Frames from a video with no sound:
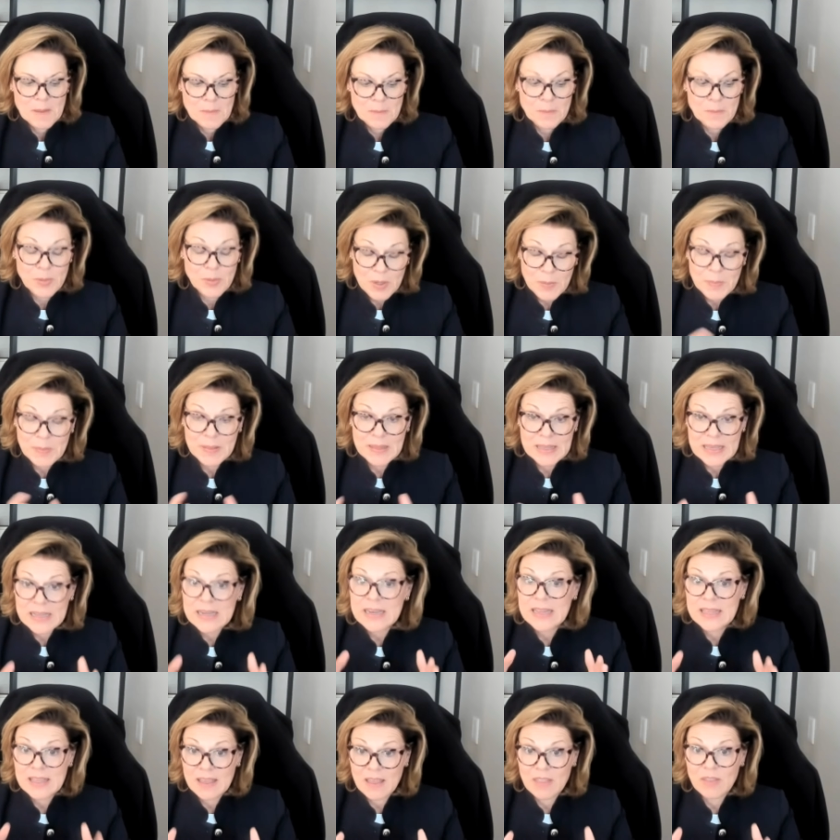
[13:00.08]
Put a plan
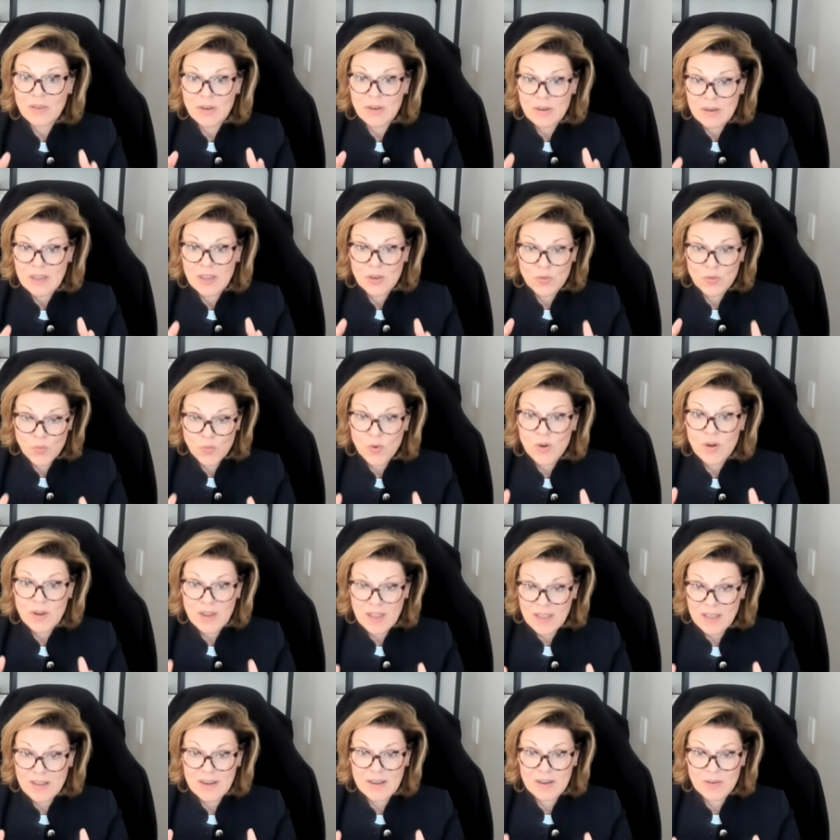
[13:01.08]
together and work
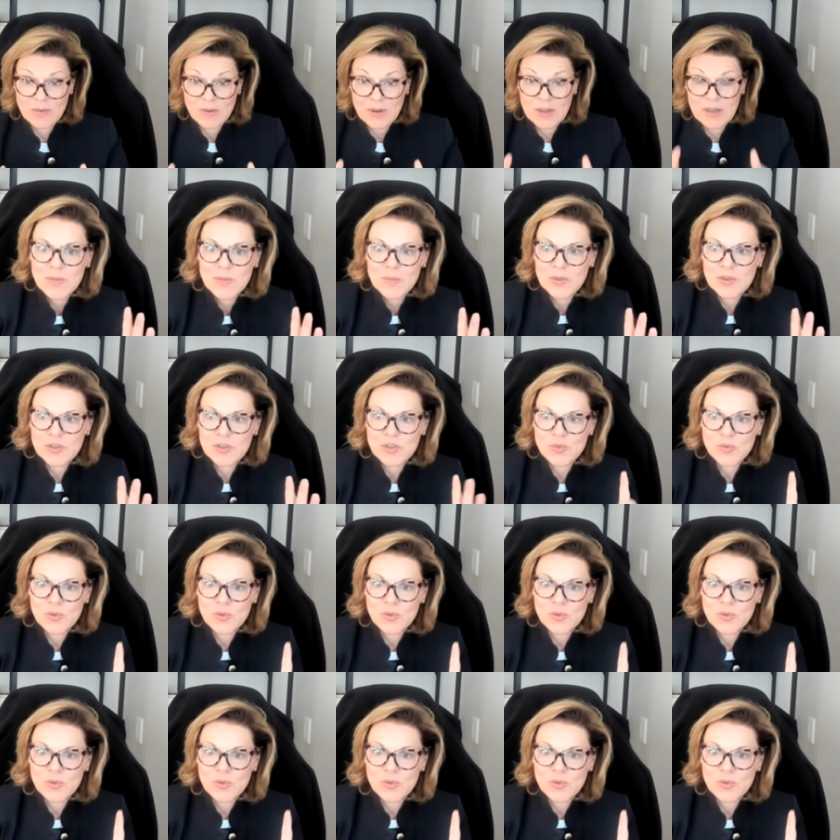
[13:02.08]
on it, right? Because you